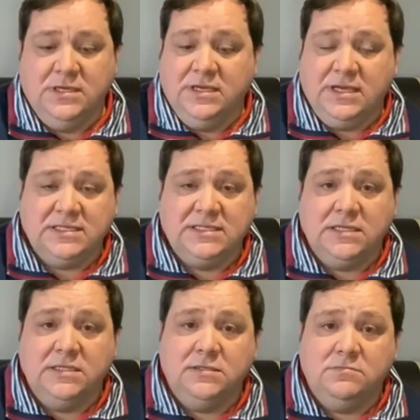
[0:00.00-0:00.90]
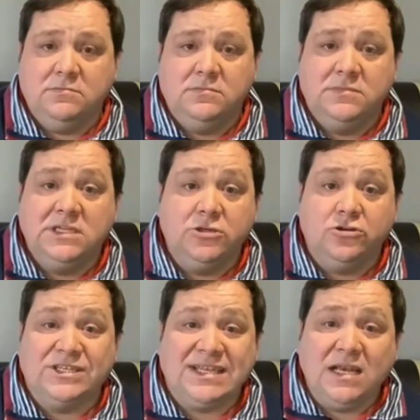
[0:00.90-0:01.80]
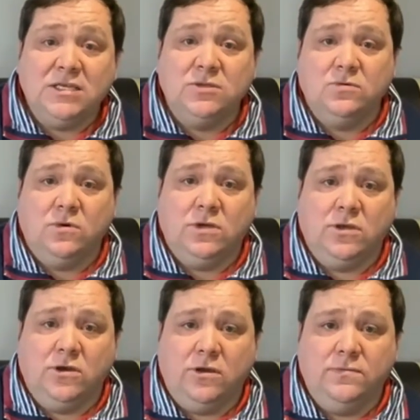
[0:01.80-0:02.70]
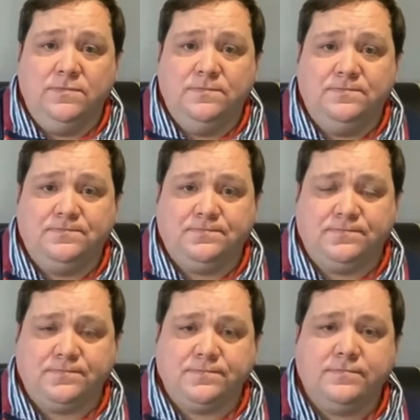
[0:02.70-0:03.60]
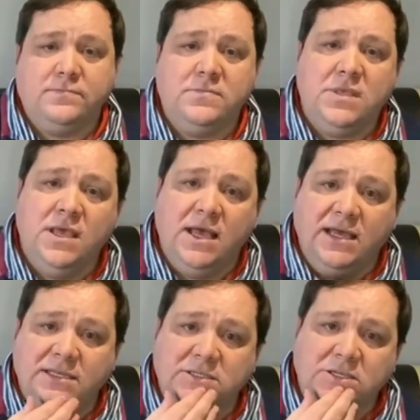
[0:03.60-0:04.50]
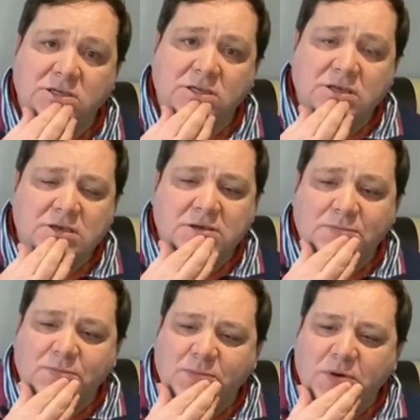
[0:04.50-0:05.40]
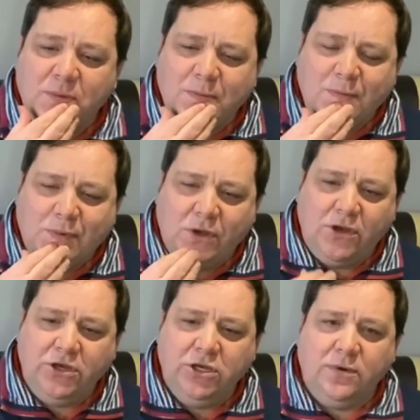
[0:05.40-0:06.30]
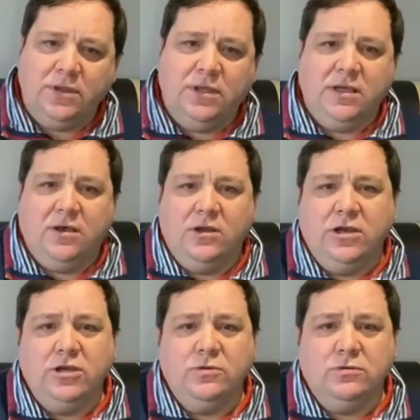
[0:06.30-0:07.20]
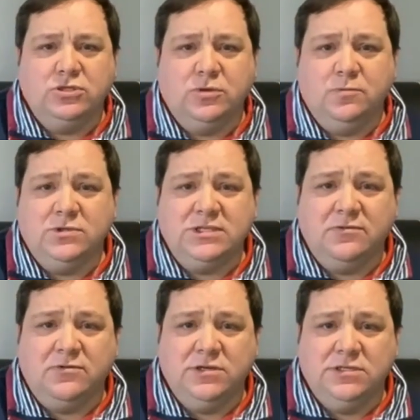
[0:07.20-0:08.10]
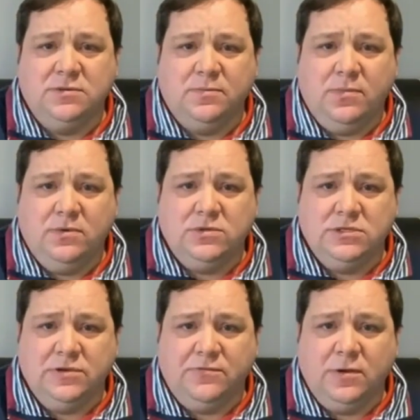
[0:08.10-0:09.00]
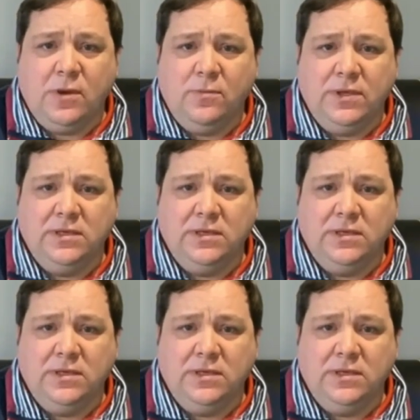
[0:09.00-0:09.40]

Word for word: I still didn't understand what had gone on, and for all I knew, I, all I knew that was something was different, different about me.